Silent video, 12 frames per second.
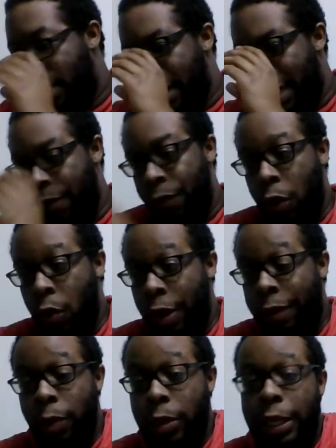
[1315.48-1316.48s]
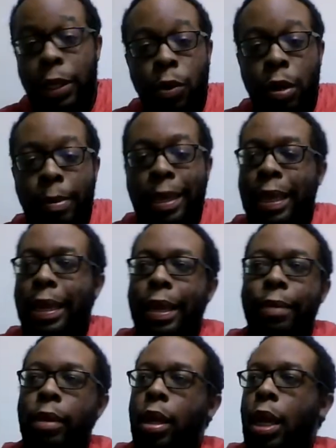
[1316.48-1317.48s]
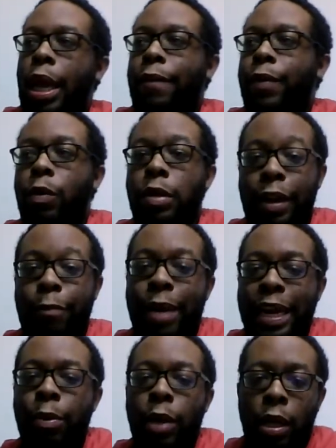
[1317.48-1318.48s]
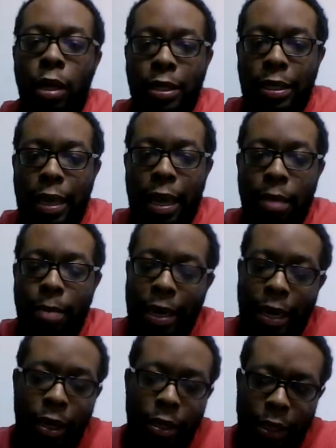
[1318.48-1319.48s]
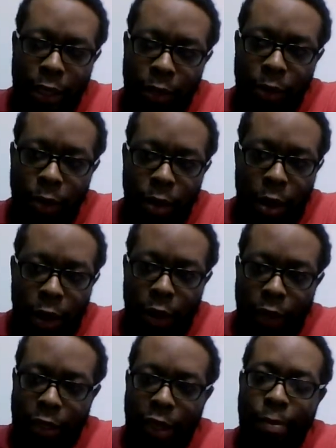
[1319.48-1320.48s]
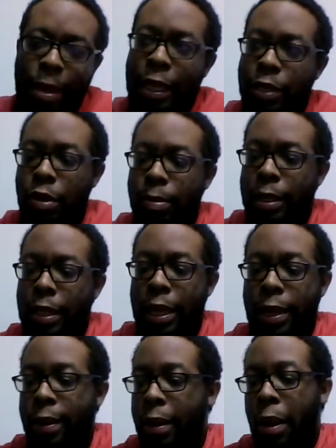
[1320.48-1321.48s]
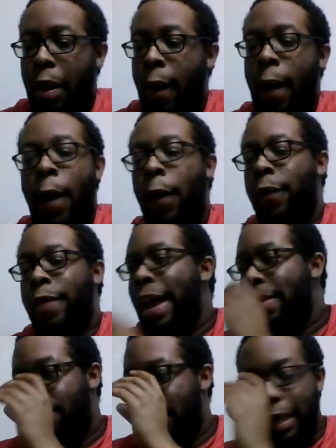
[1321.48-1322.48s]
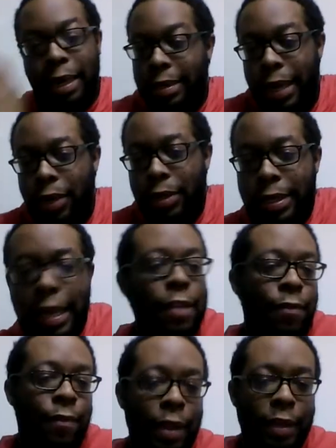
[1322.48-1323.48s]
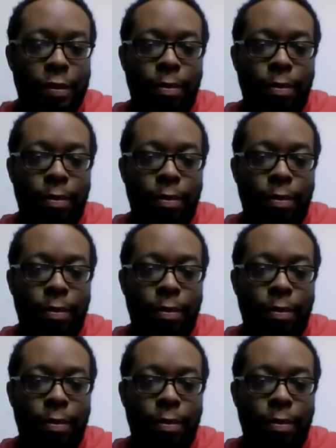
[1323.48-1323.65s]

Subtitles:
Even though if it was other quarterback, like if Brady would have lost this game, I guarantee you, Skip Bayless would have been like, "Oh, that Buccaneers defense,